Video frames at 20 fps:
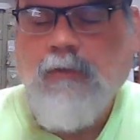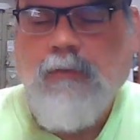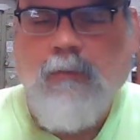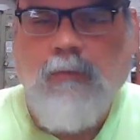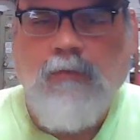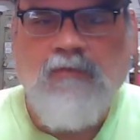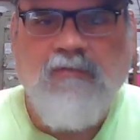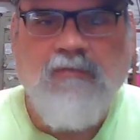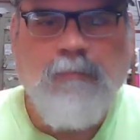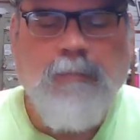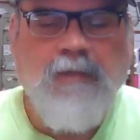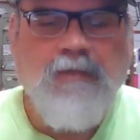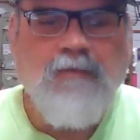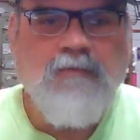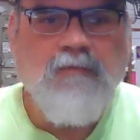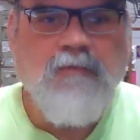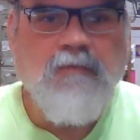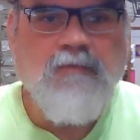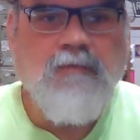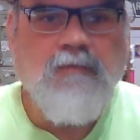which
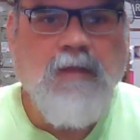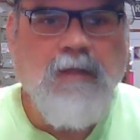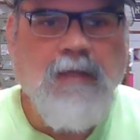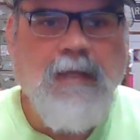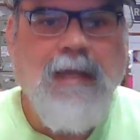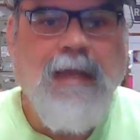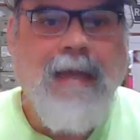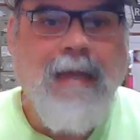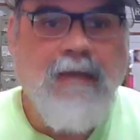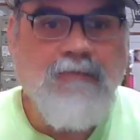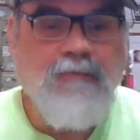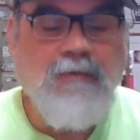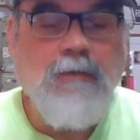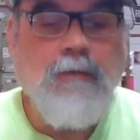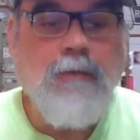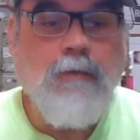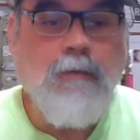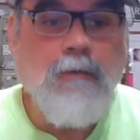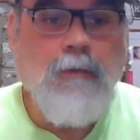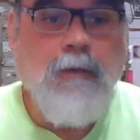spends just like cash
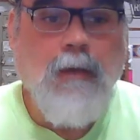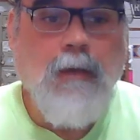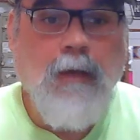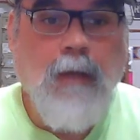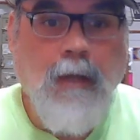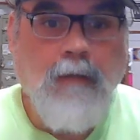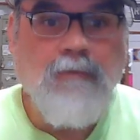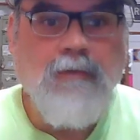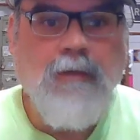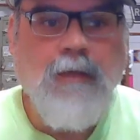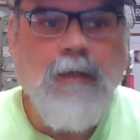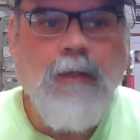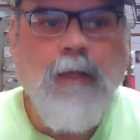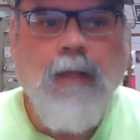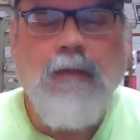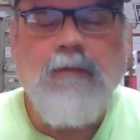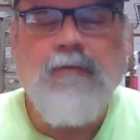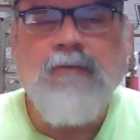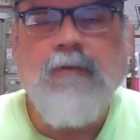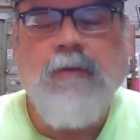here at
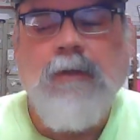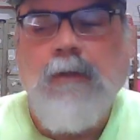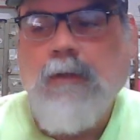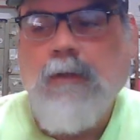Decades.